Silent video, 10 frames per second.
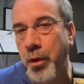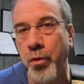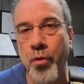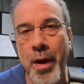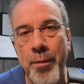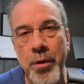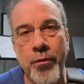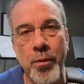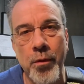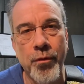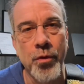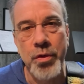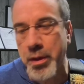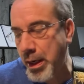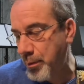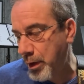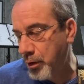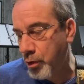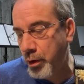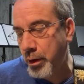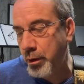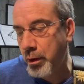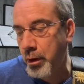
grabbed me from the first time I heard it.